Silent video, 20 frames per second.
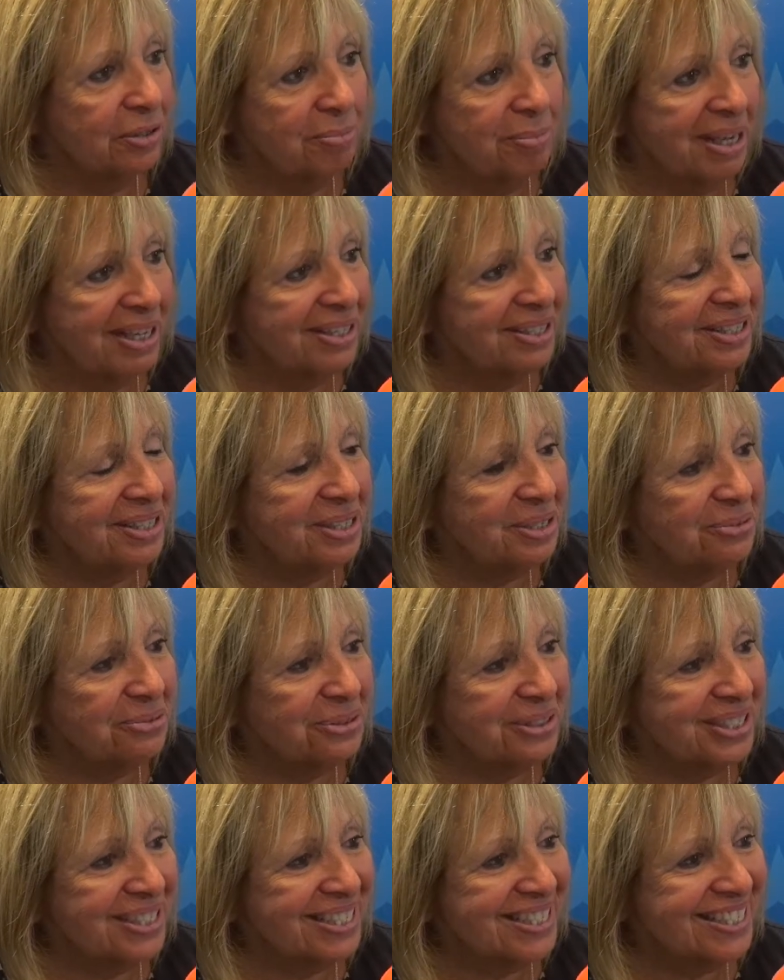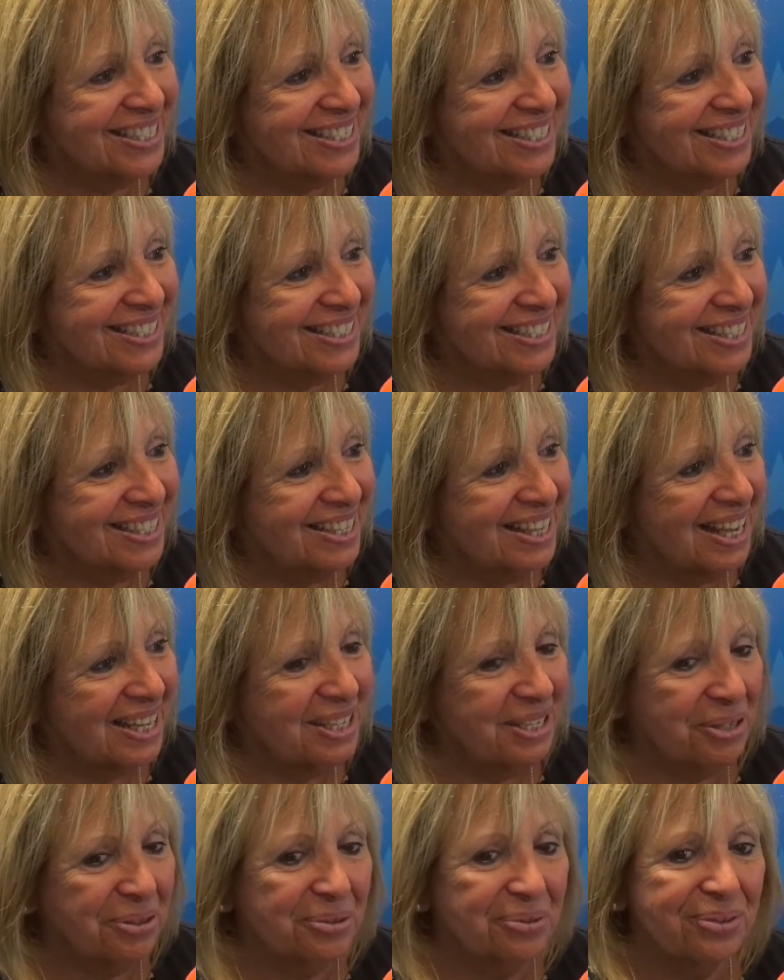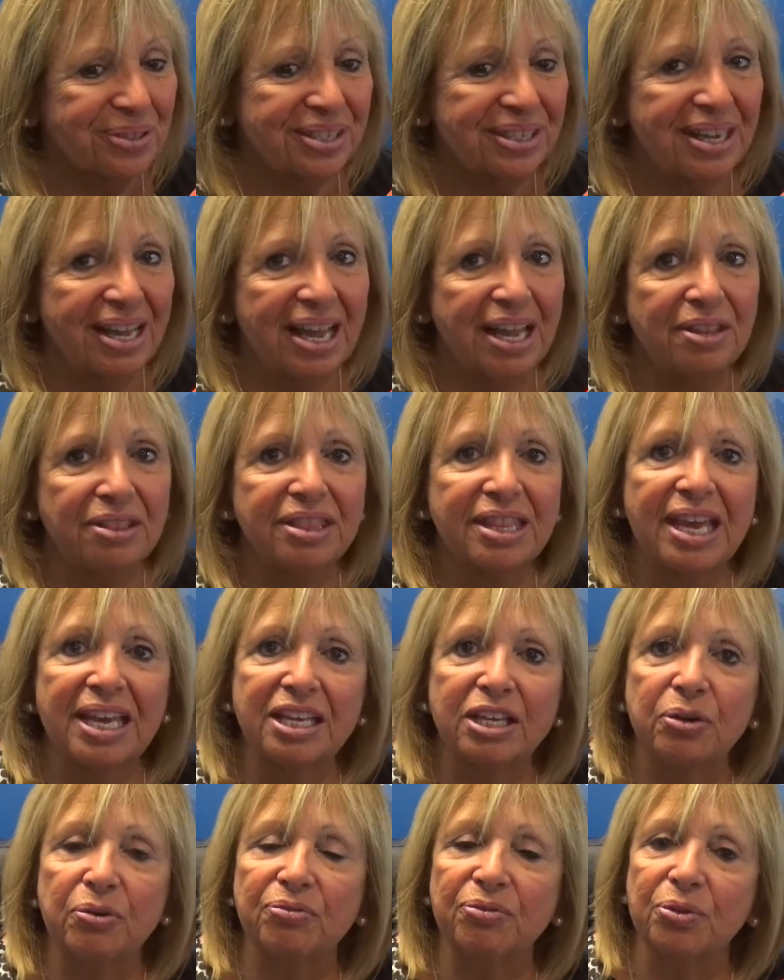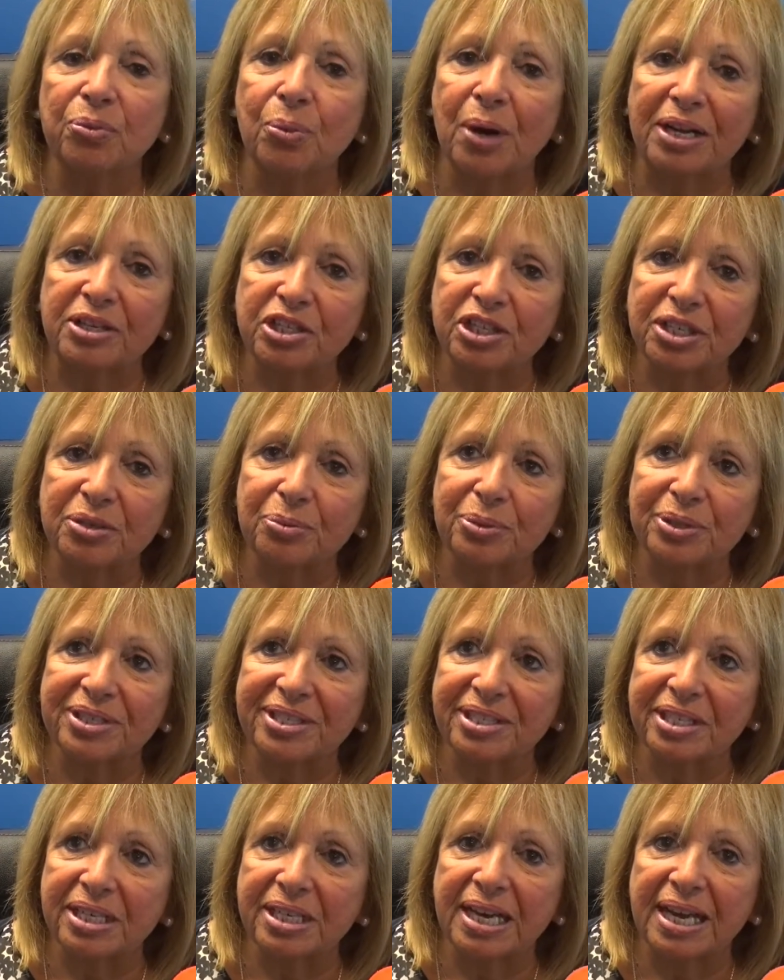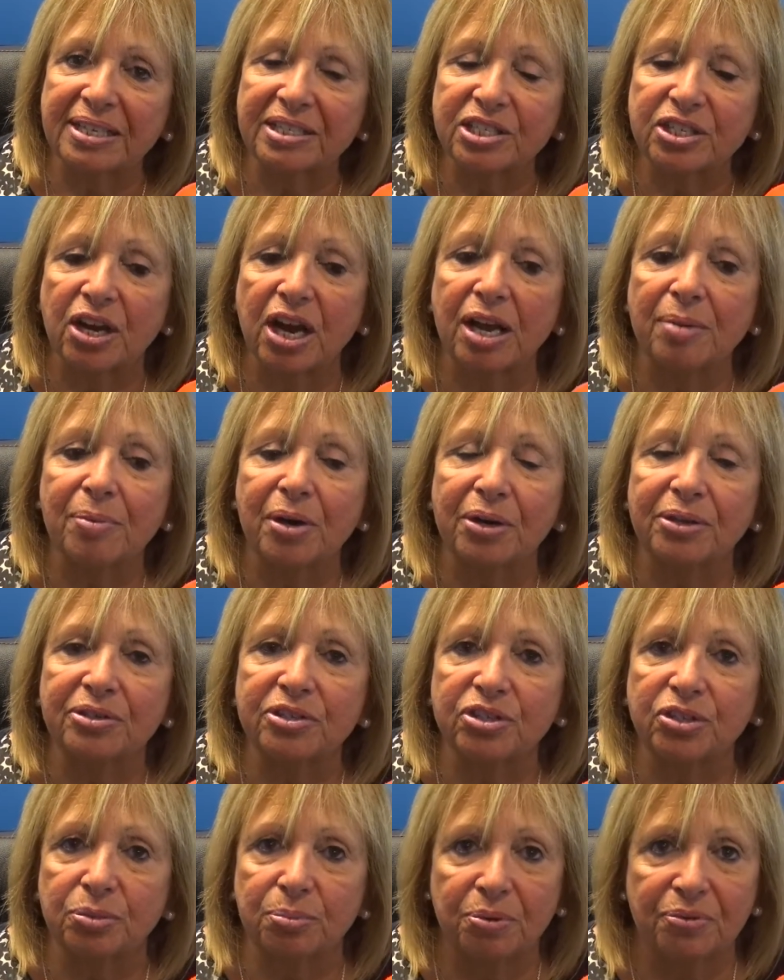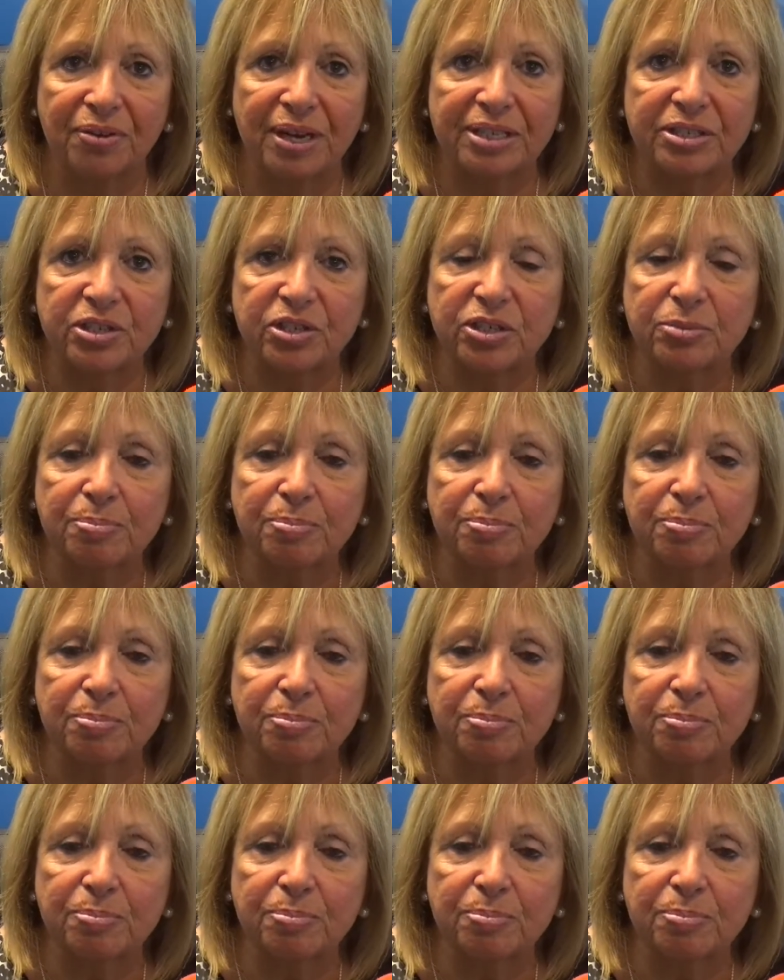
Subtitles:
You're making a difference. Thank you. And thank you for watching. We'll see you next time on Supervisor